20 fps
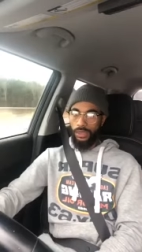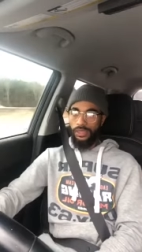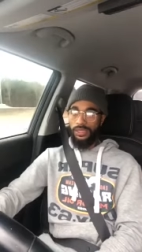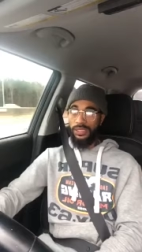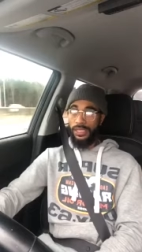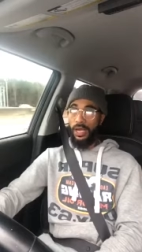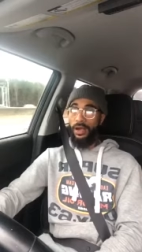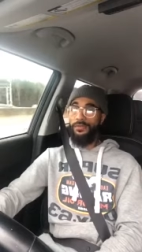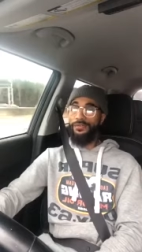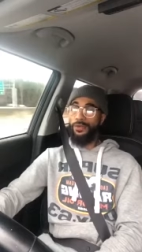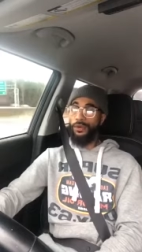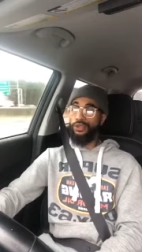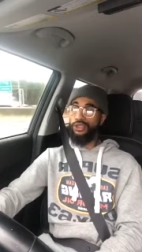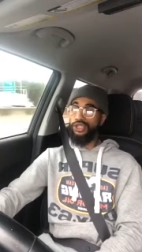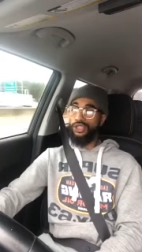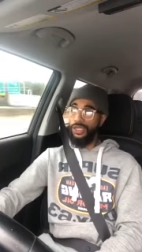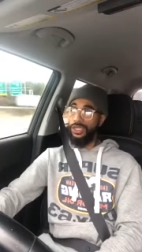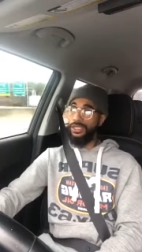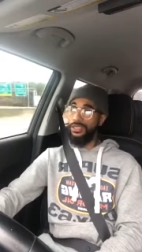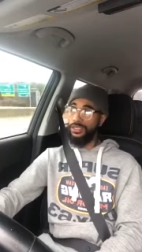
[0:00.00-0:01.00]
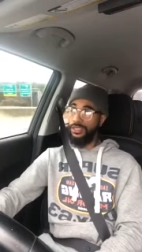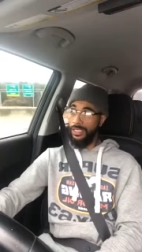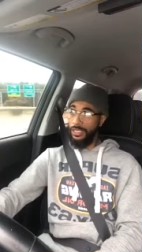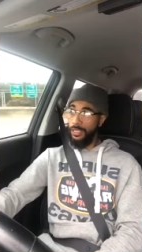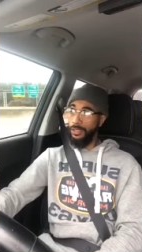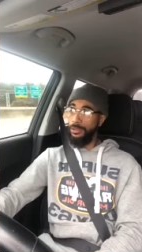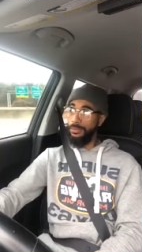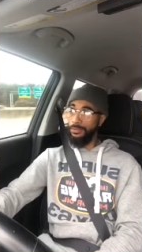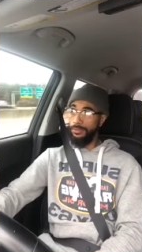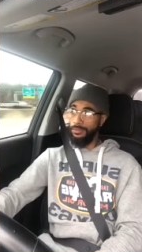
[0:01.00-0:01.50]
Cell phone shit is
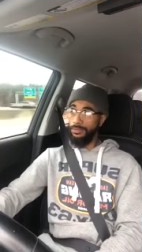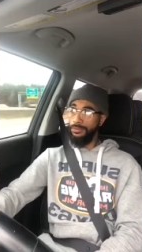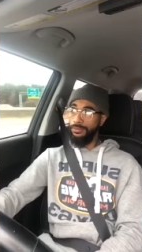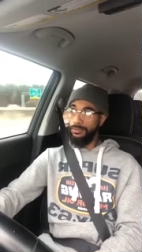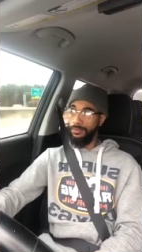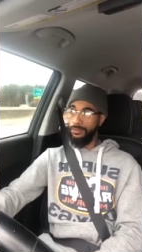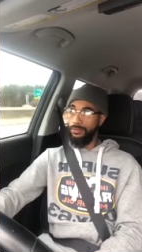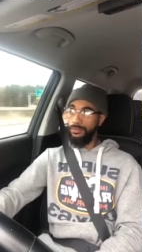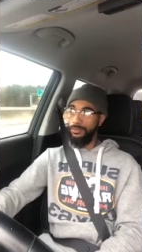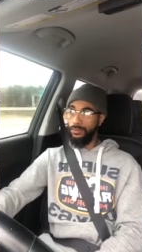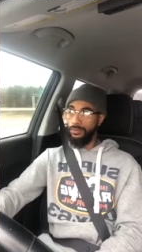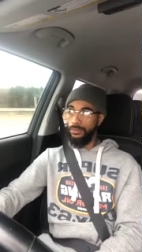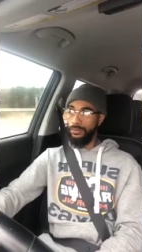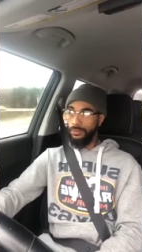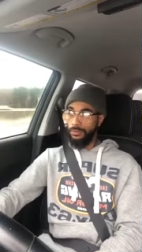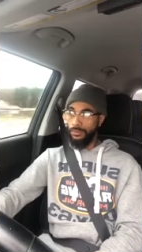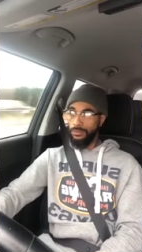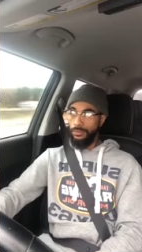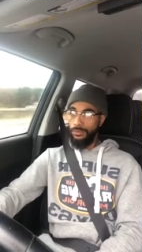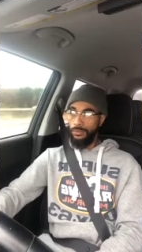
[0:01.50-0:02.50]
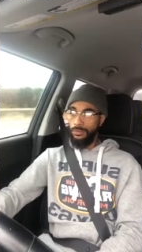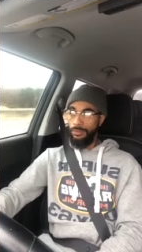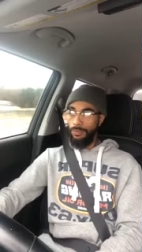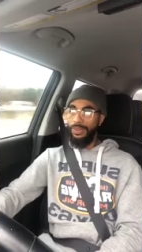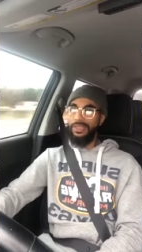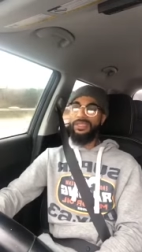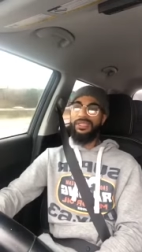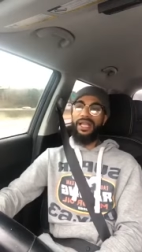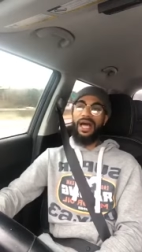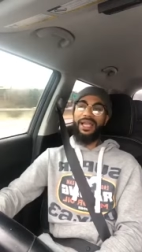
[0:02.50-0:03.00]
deep.
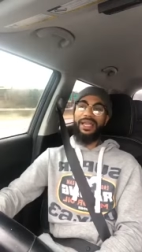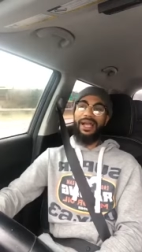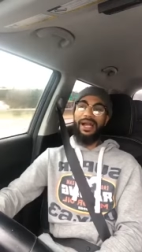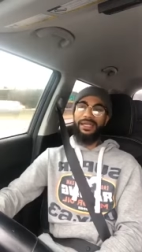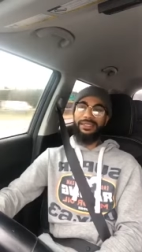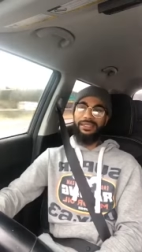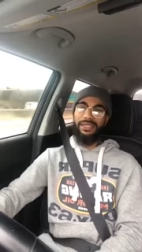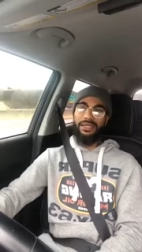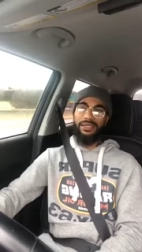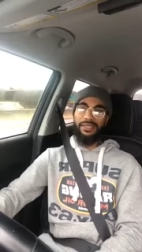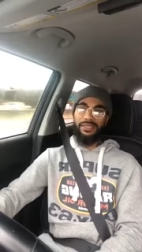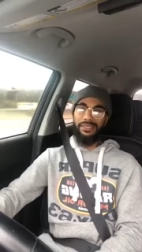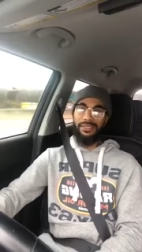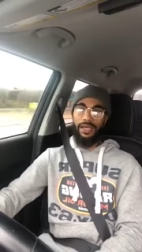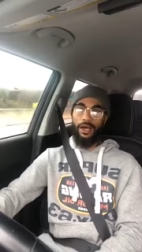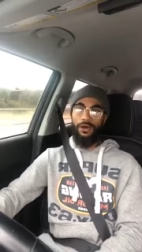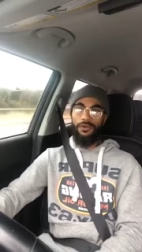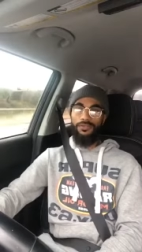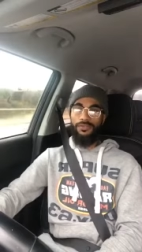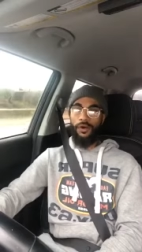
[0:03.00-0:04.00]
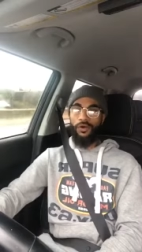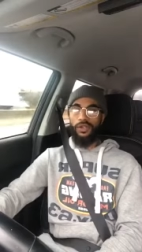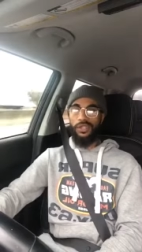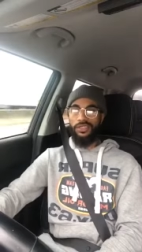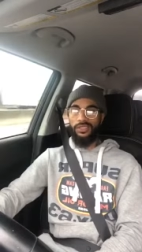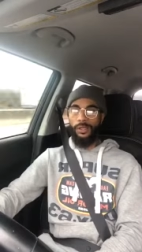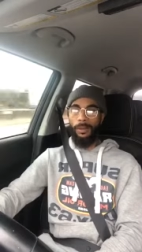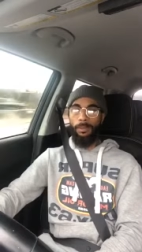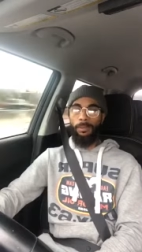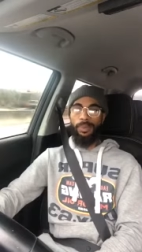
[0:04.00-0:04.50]
But like I said, the cell phone
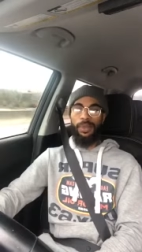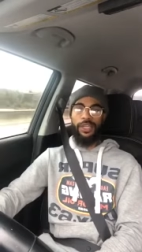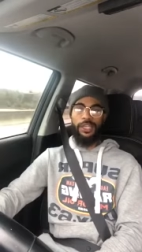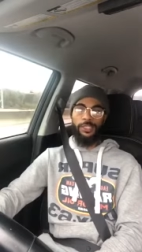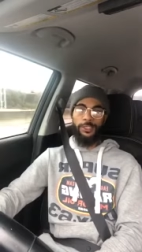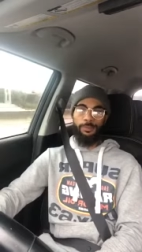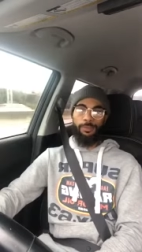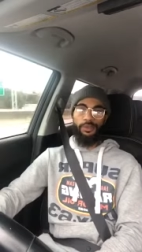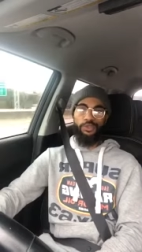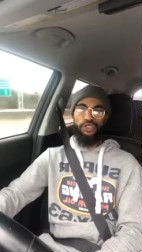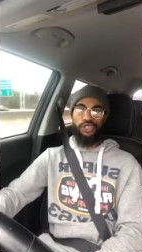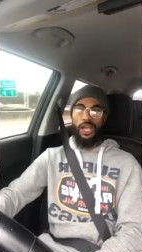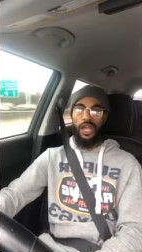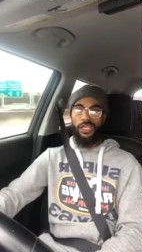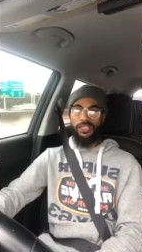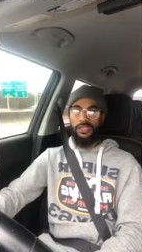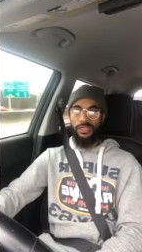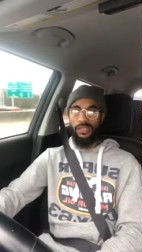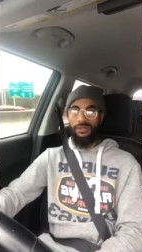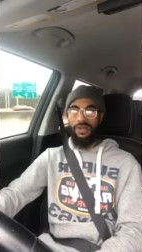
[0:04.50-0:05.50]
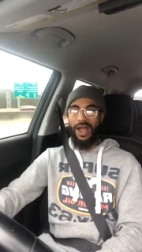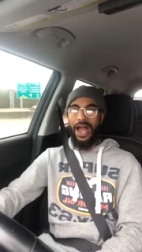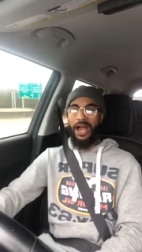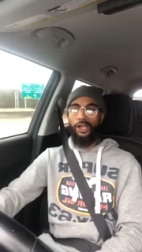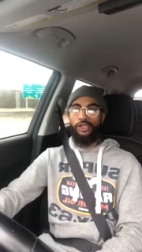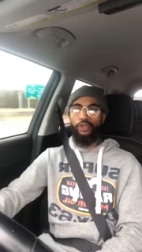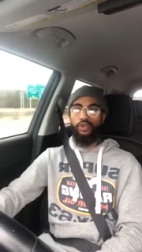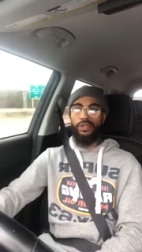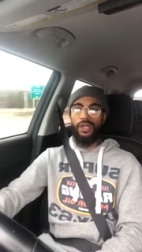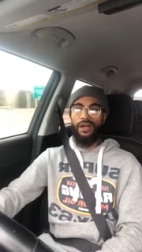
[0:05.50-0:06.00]
is the biggest projection of how
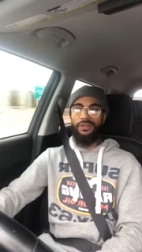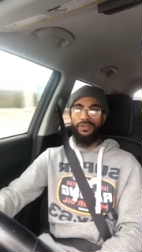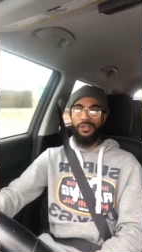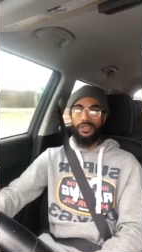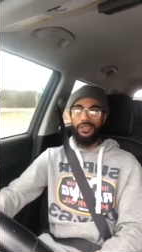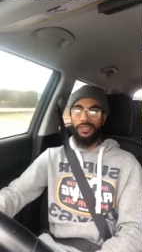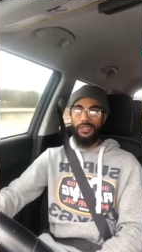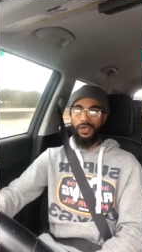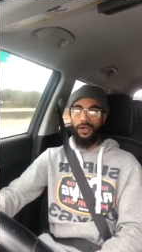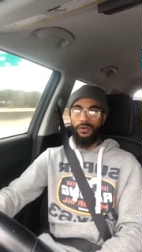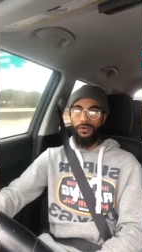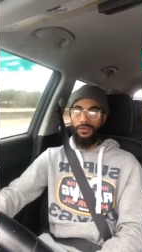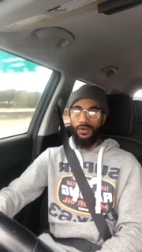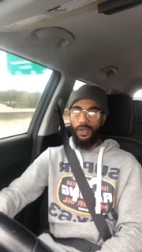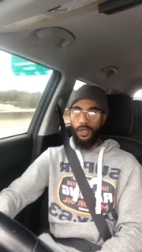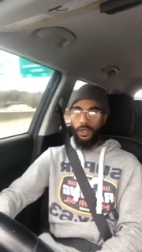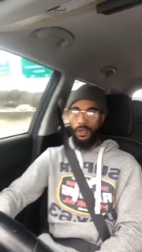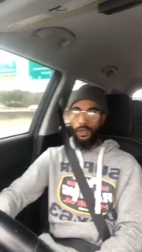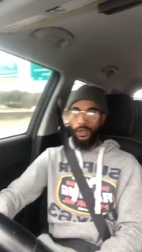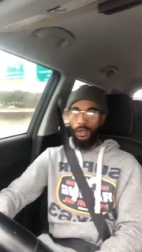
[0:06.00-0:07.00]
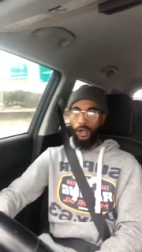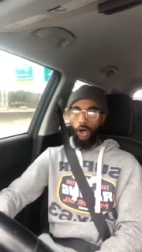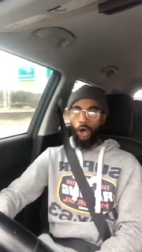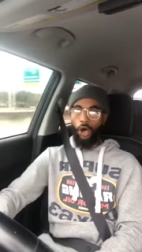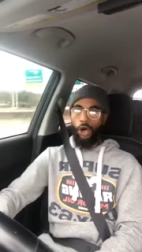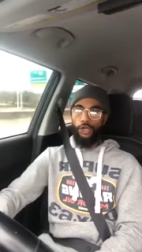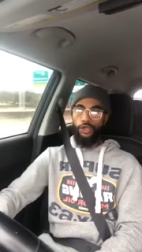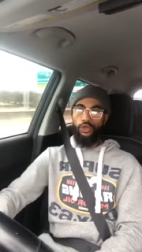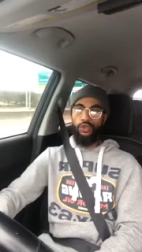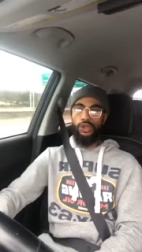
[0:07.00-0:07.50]
you love yourself.
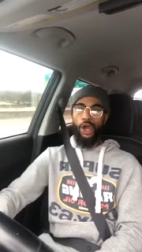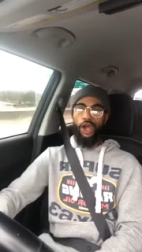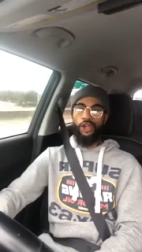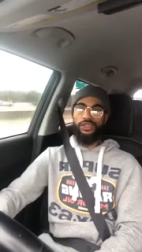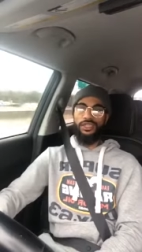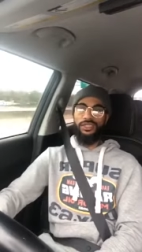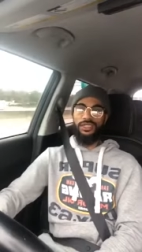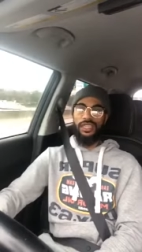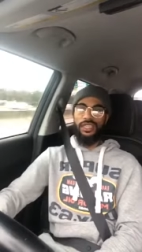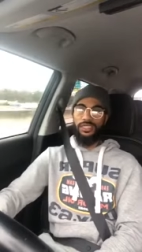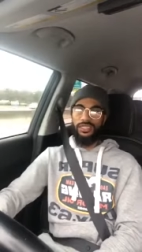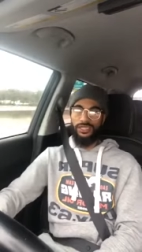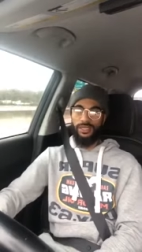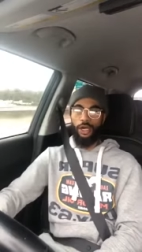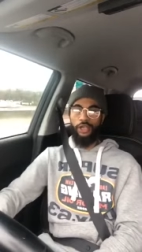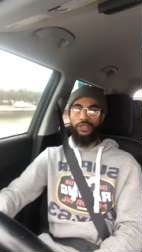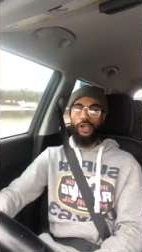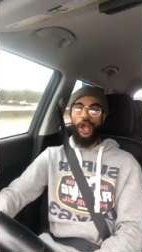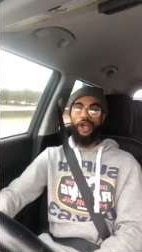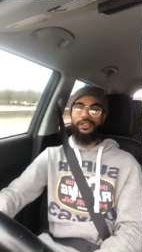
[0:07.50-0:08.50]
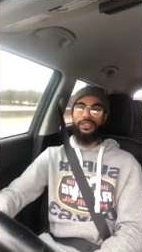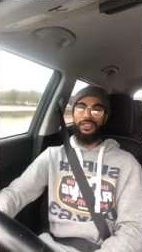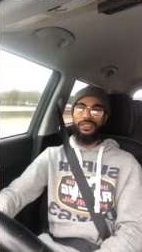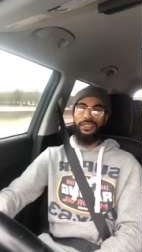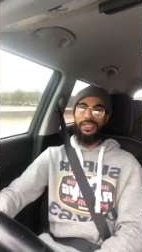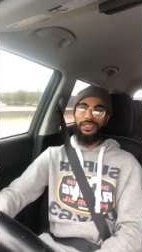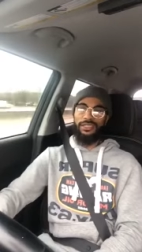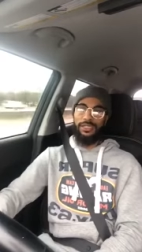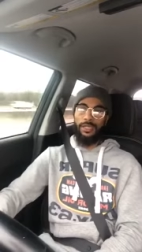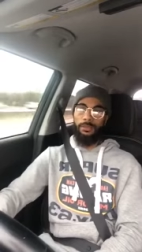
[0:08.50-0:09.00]
All you narcissistic, uh,
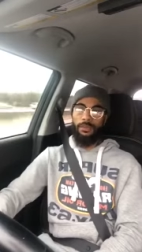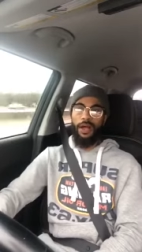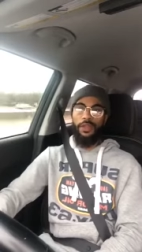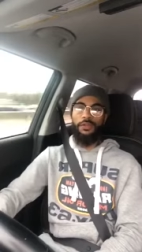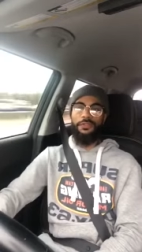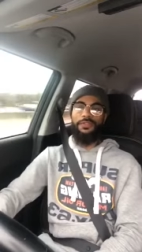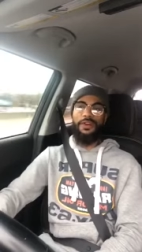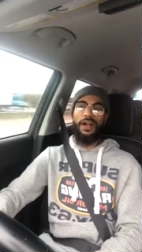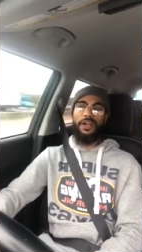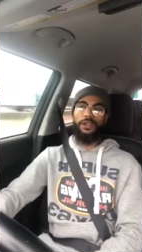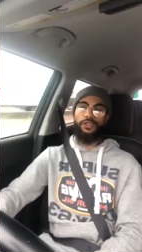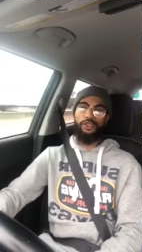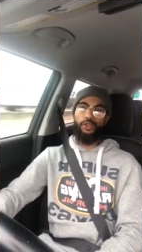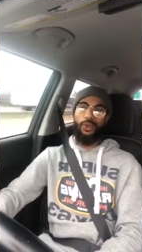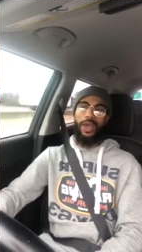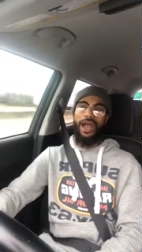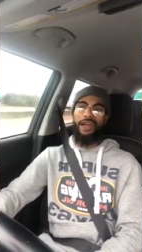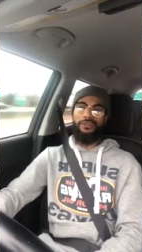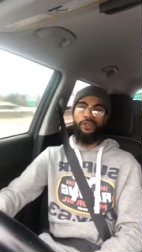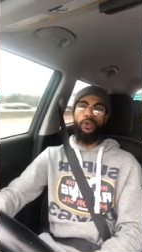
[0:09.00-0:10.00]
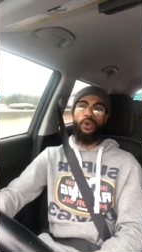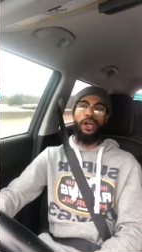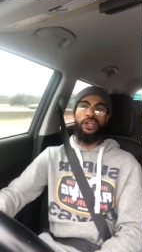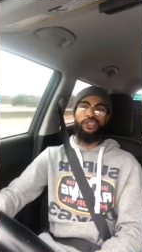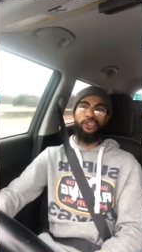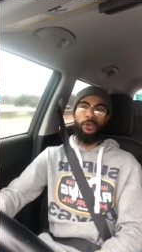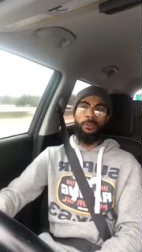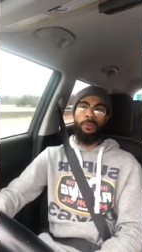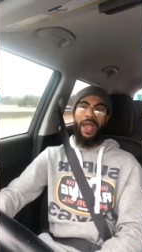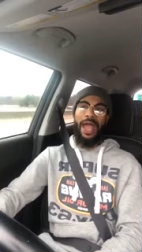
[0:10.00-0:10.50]
narcissistic motherfuckers who have you
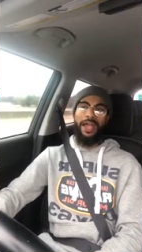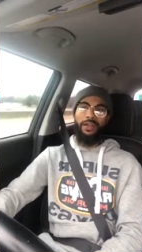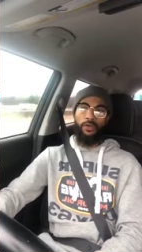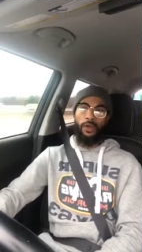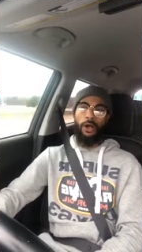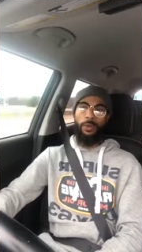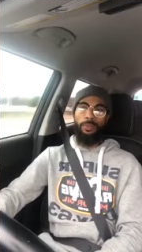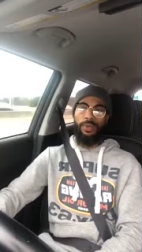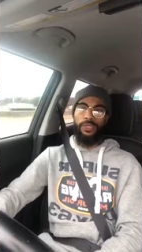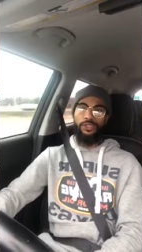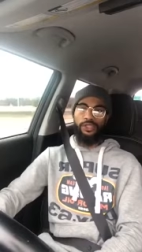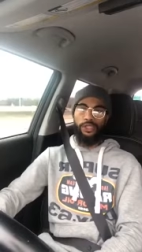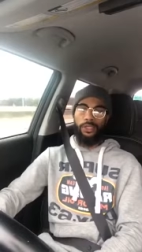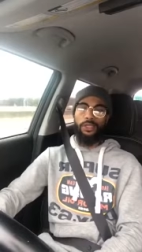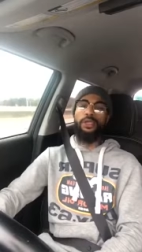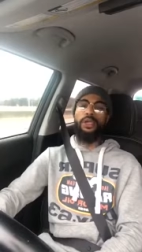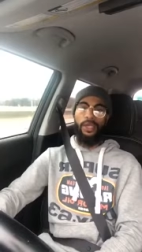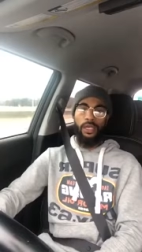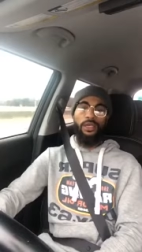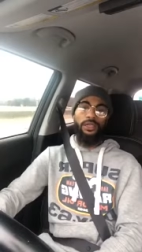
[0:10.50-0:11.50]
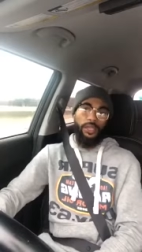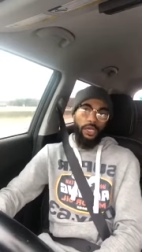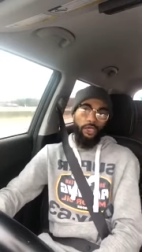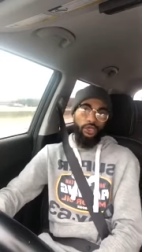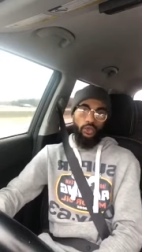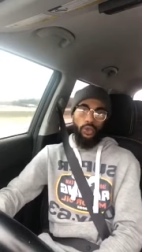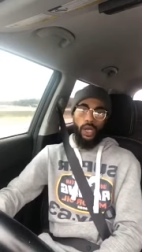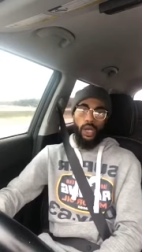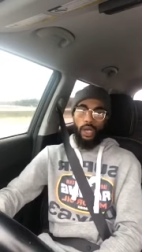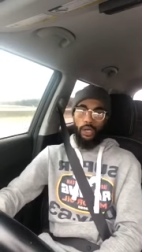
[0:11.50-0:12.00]
as your background picture, there
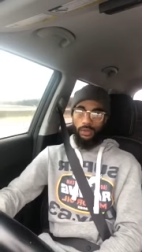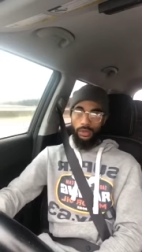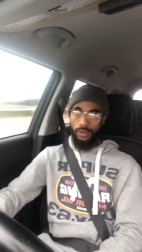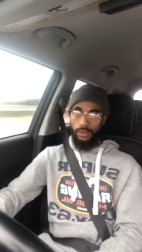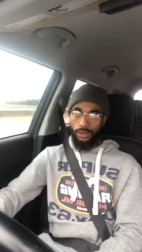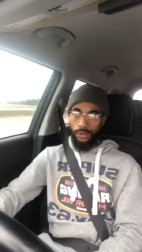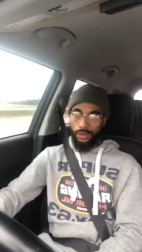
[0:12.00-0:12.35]
you go.